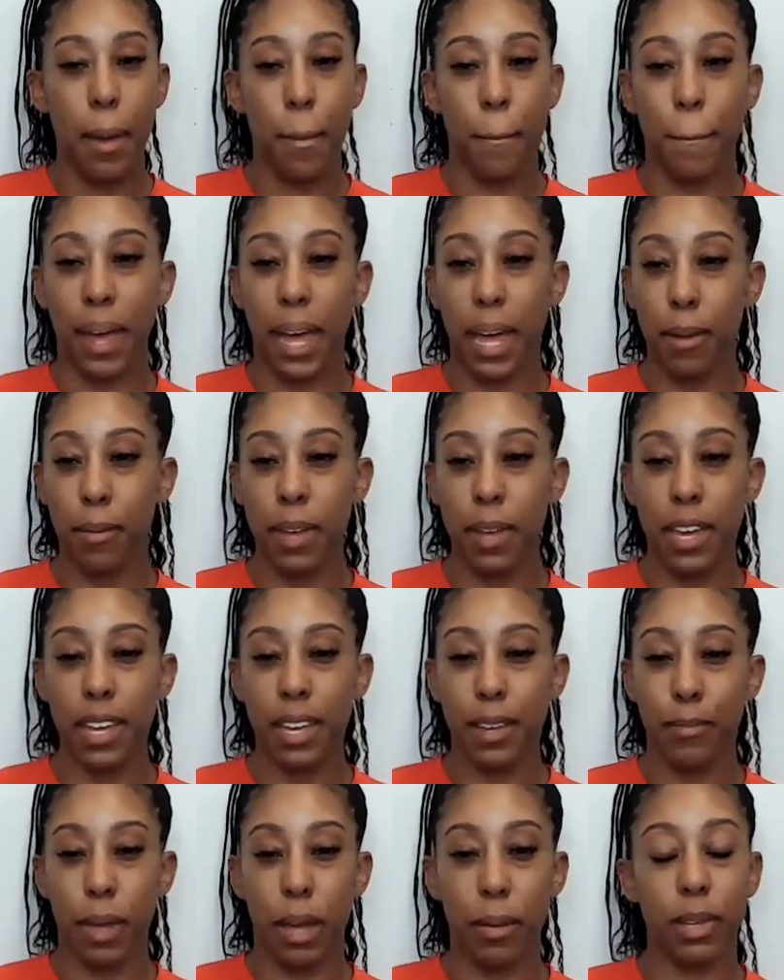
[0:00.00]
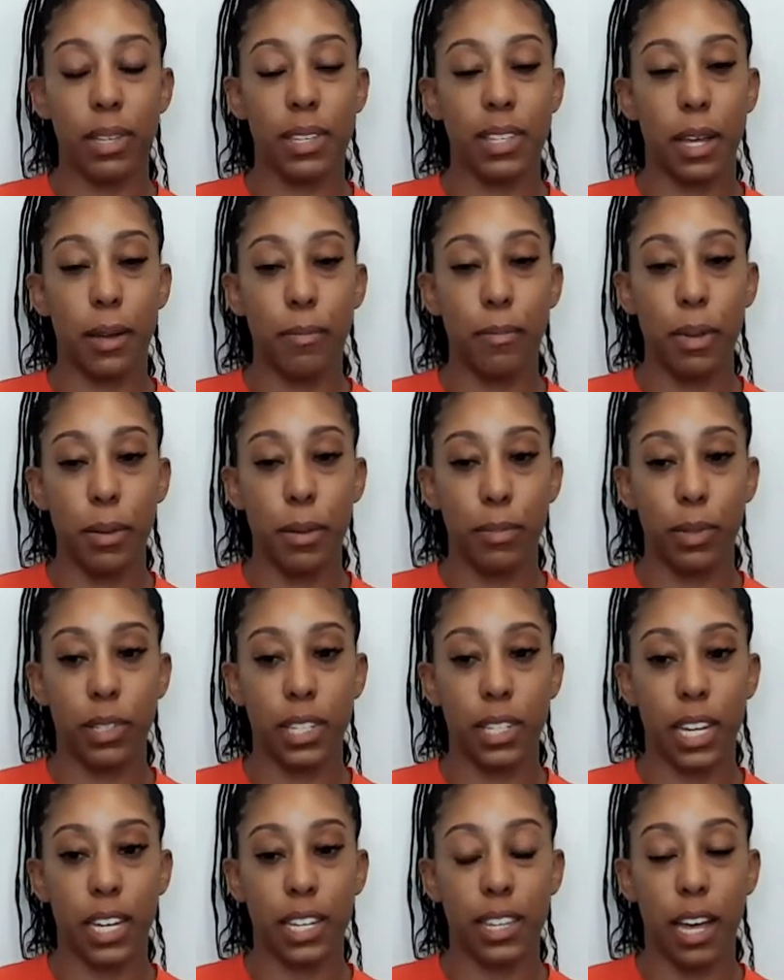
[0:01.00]
Maybe some people
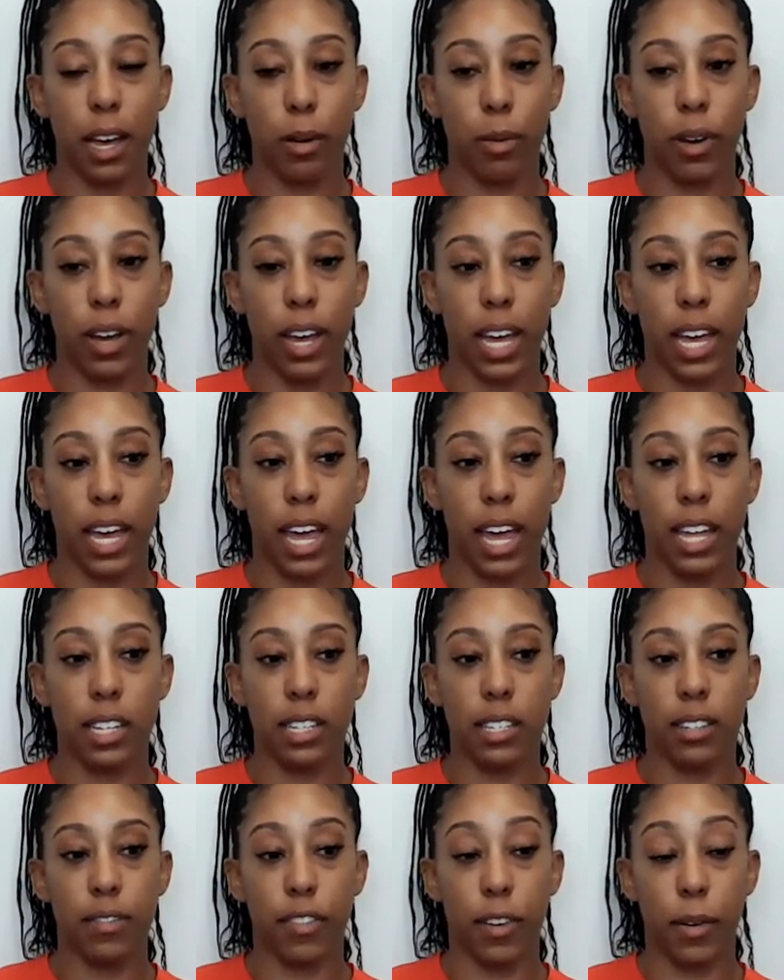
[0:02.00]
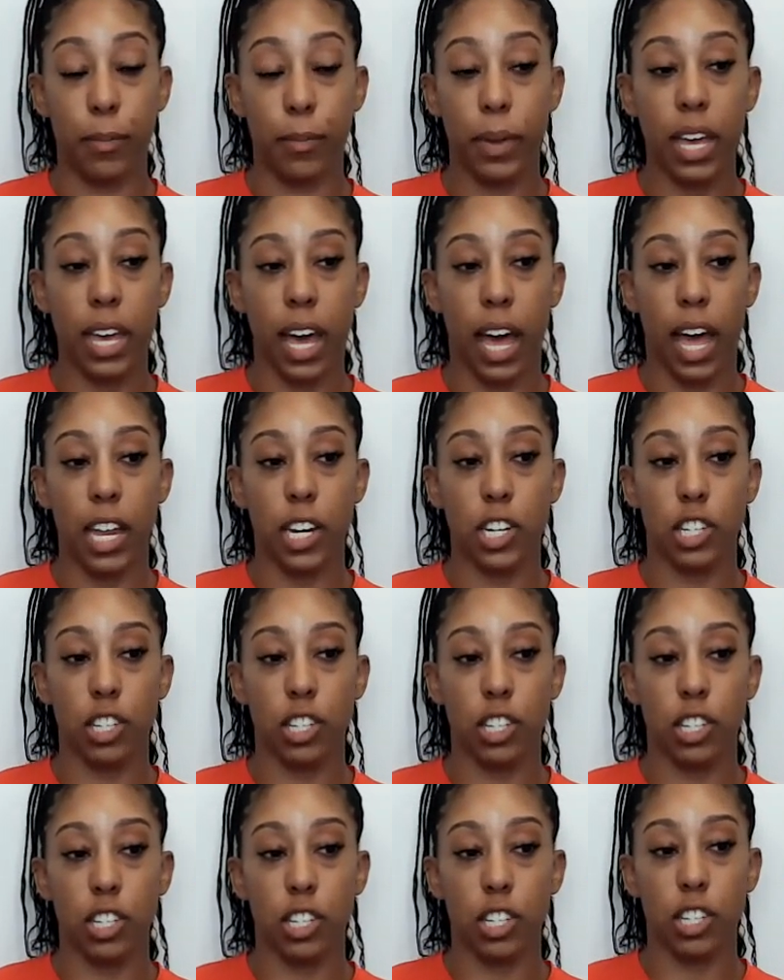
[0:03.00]
see it that way. It's for me, I just
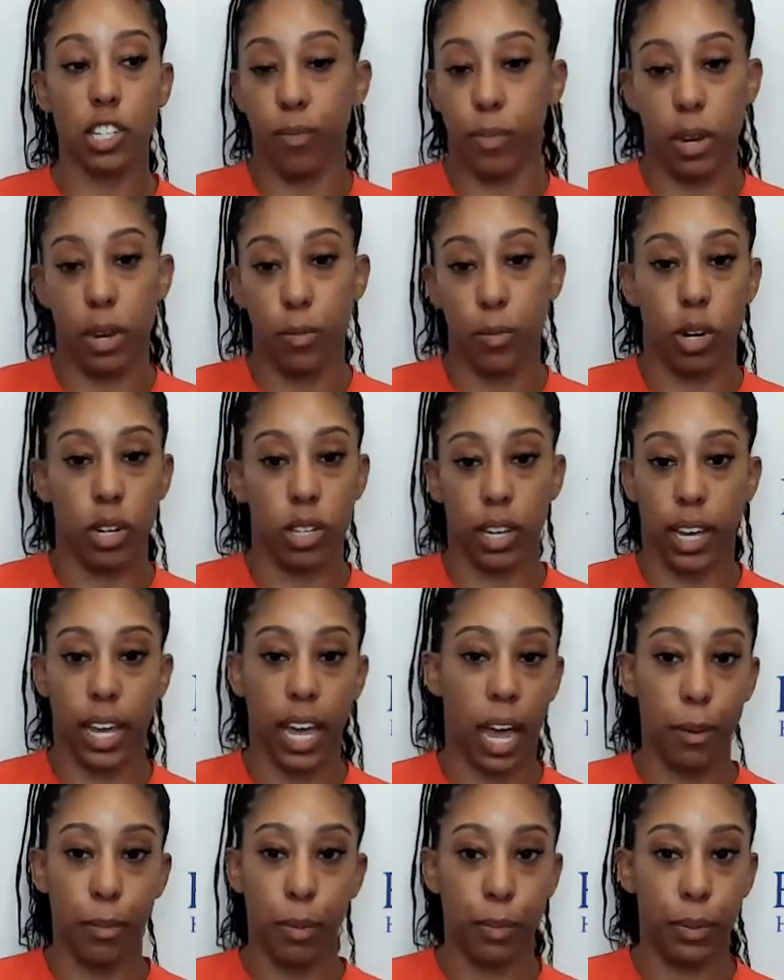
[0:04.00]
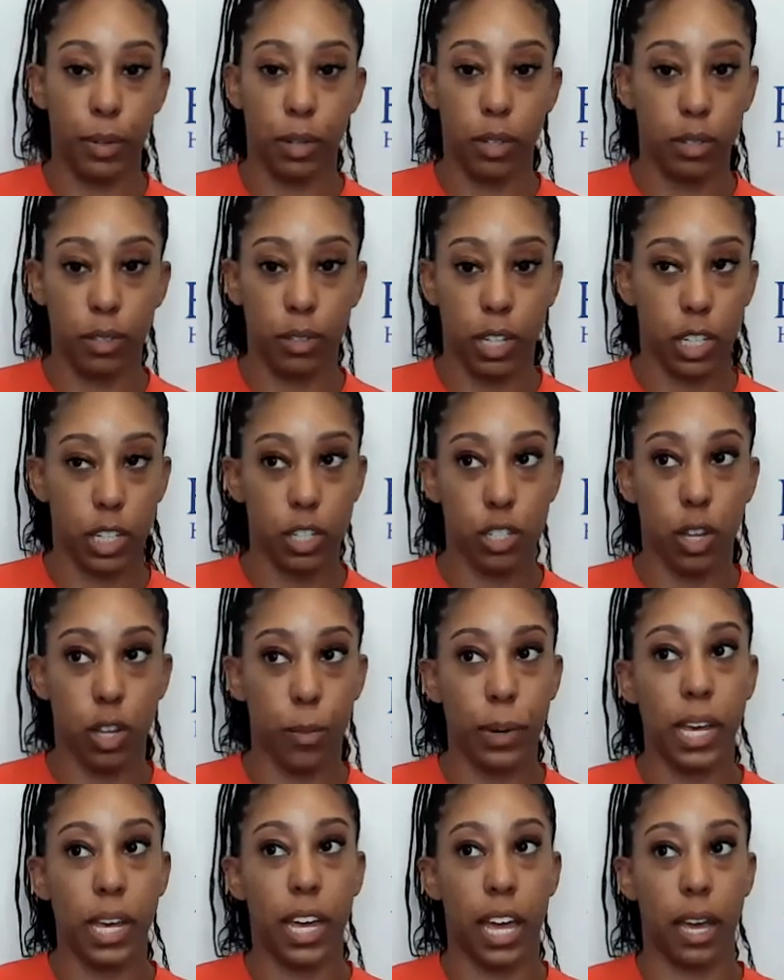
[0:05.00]
know we've been more than capable. There's so
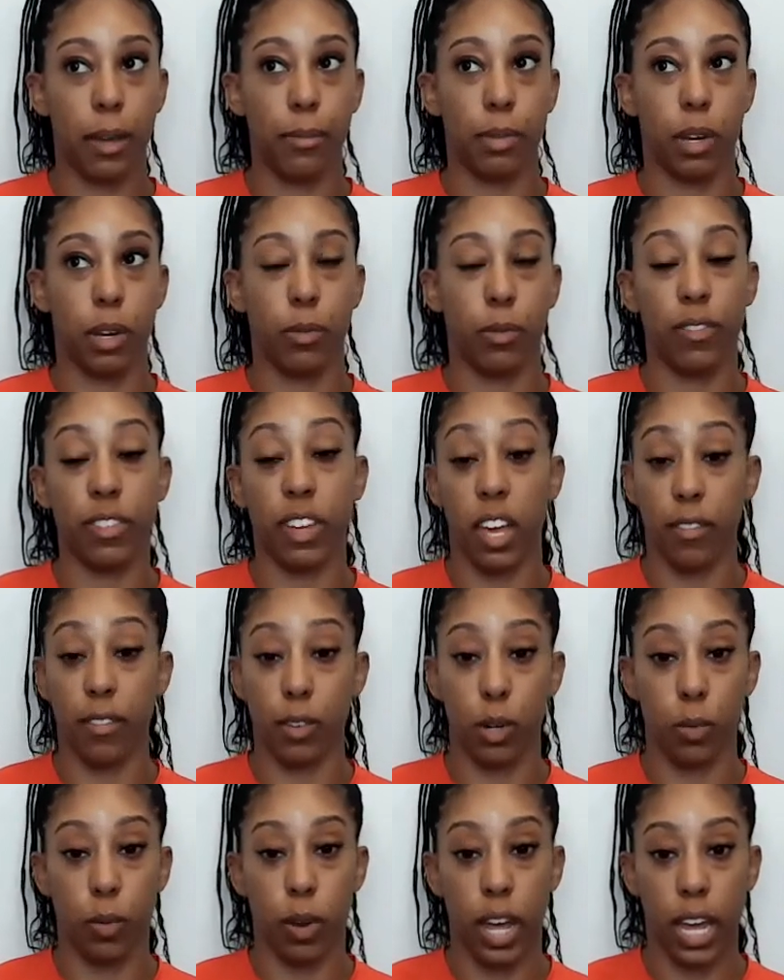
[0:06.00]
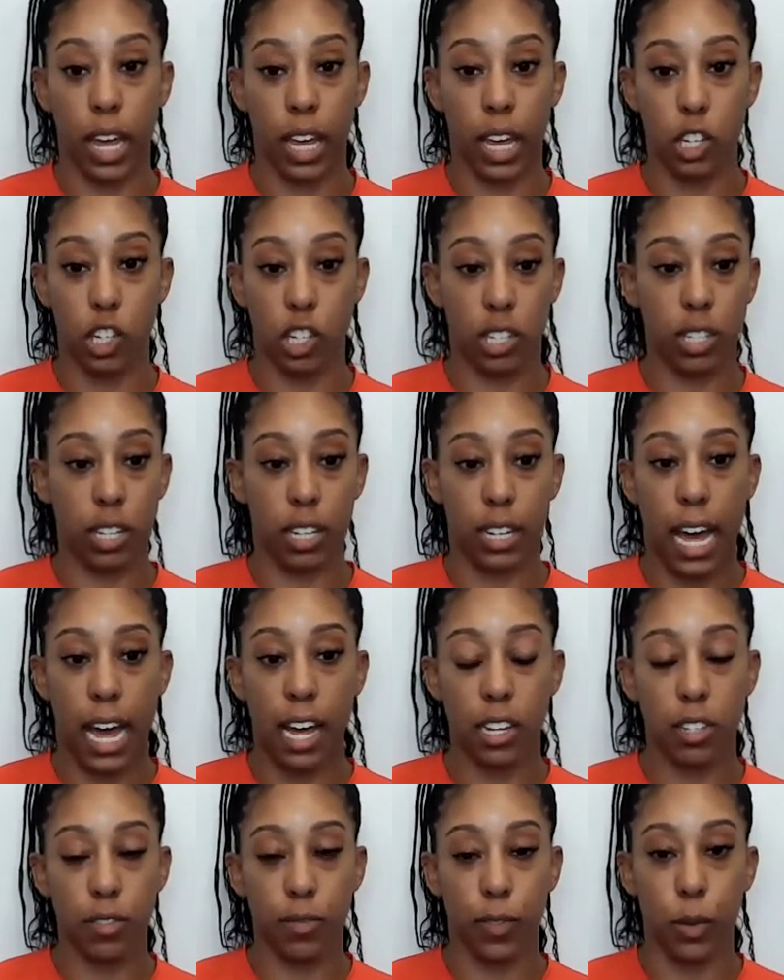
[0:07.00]
many games that we've given away in just the
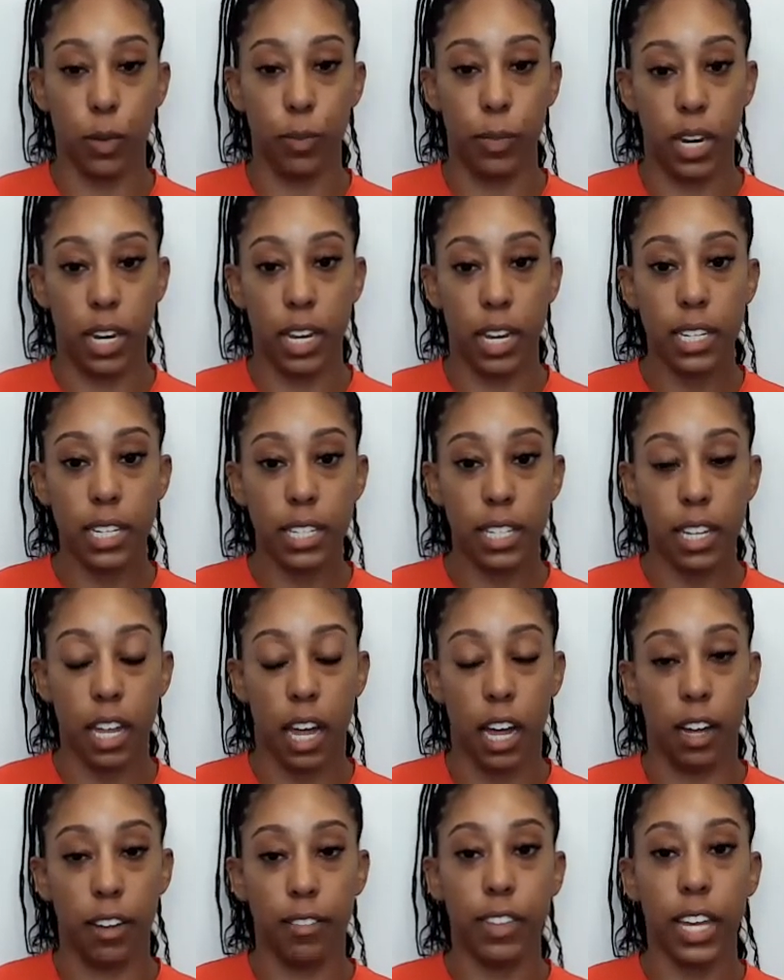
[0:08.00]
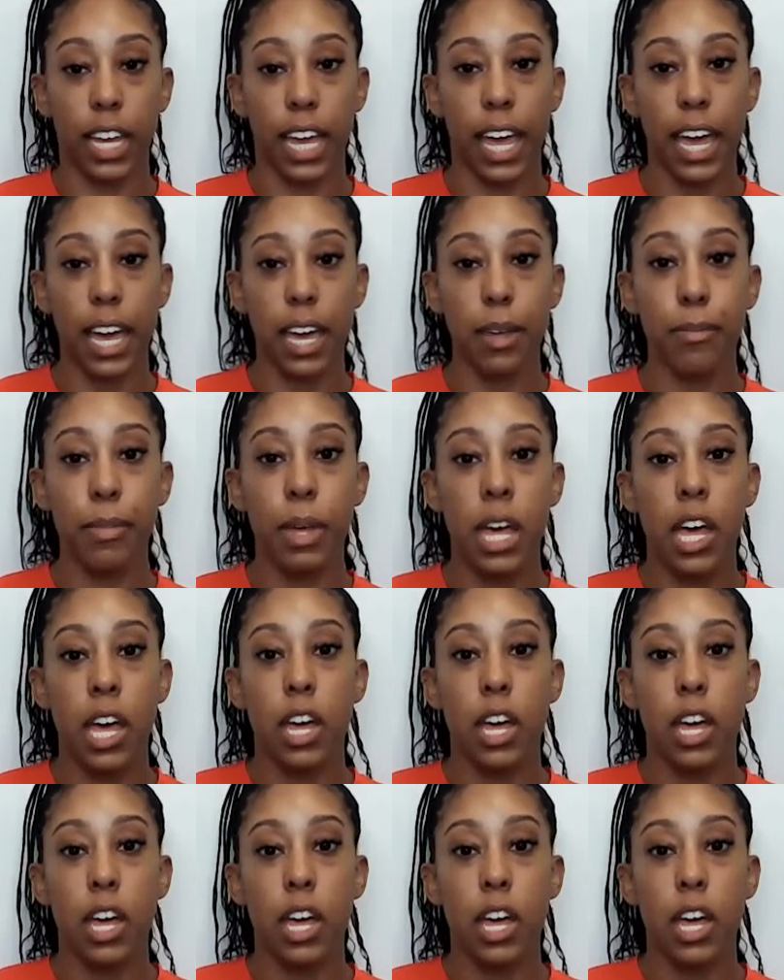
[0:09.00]
last few minutes of the game.